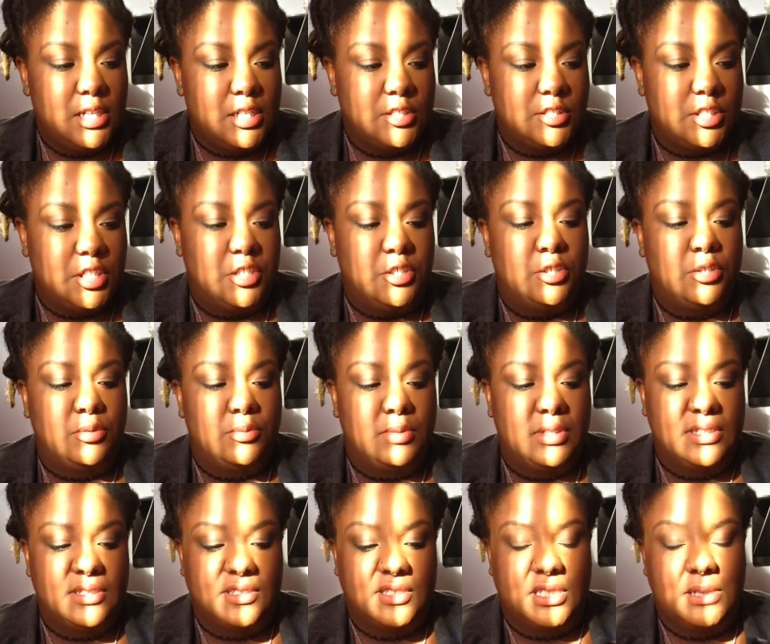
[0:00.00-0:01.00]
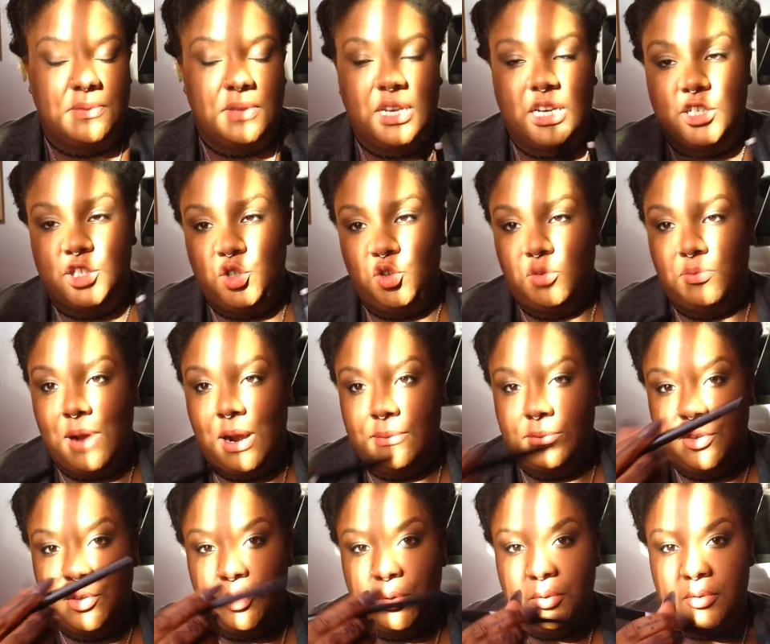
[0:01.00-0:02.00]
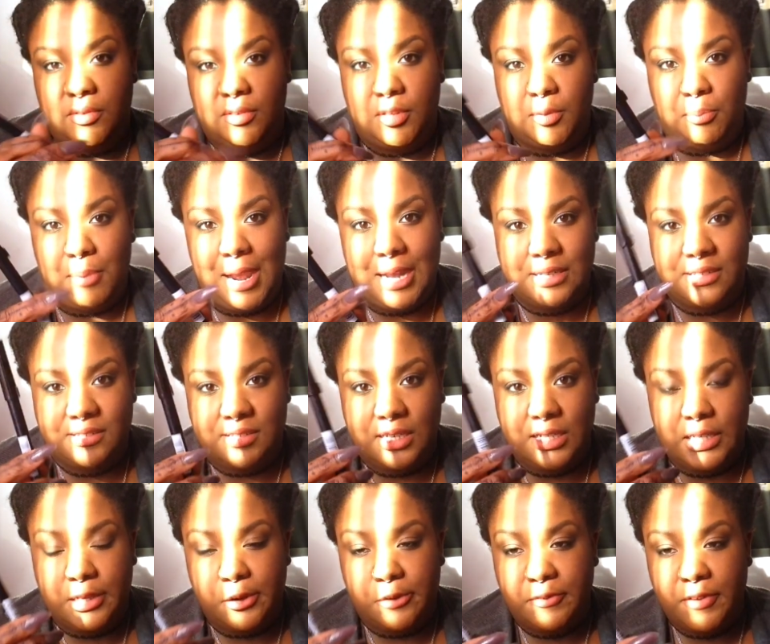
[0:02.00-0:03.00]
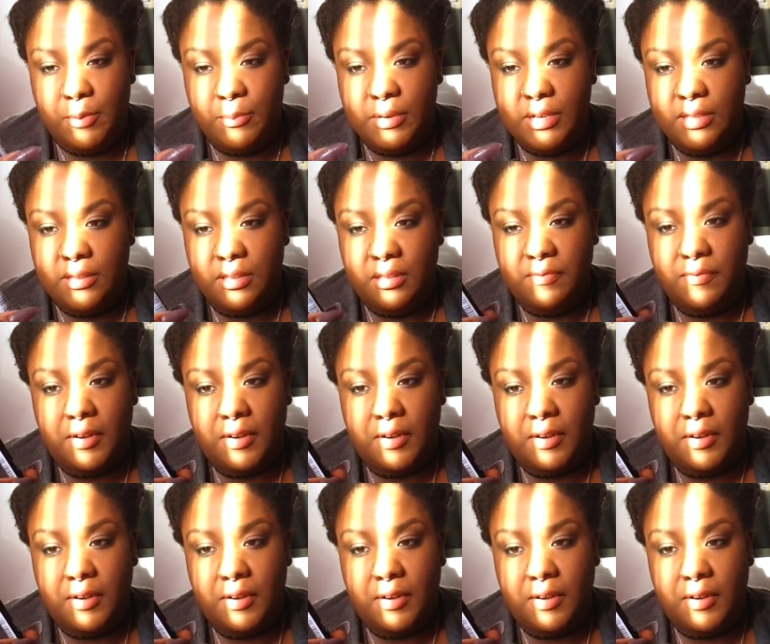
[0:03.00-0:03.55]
So this is something that you would probably use to practice calligraphy with, as